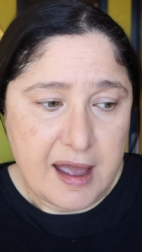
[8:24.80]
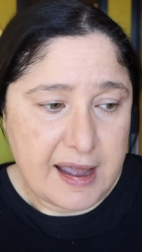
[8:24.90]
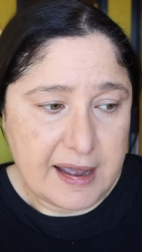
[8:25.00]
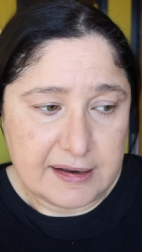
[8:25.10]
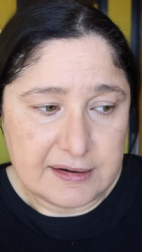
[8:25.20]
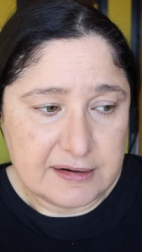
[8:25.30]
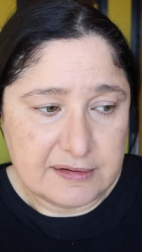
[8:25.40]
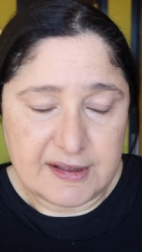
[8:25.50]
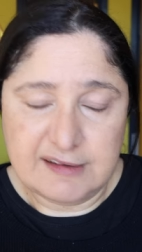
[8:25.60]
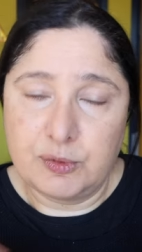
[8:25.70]
and
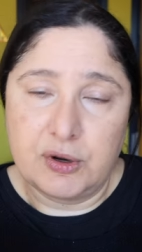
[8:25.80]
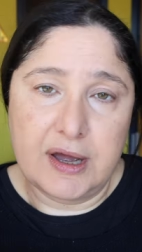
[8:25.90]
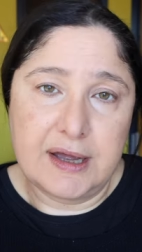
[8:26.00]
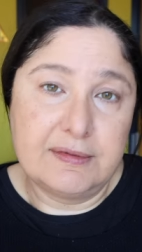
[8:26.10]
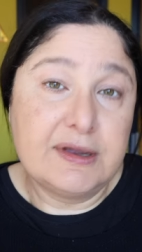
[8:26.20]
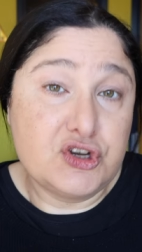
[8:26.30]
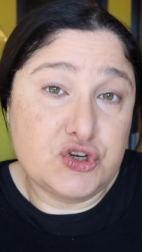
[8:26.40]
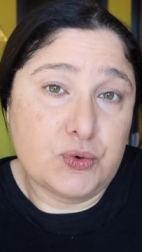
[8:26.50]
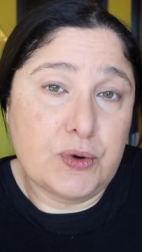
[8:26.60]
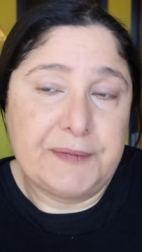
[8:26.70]
that's what I
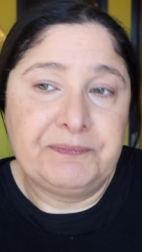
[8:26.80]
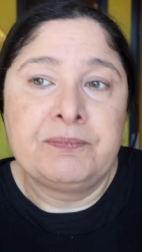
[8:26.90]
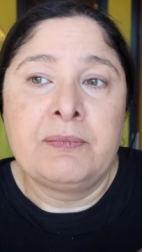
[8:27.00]
enjoy.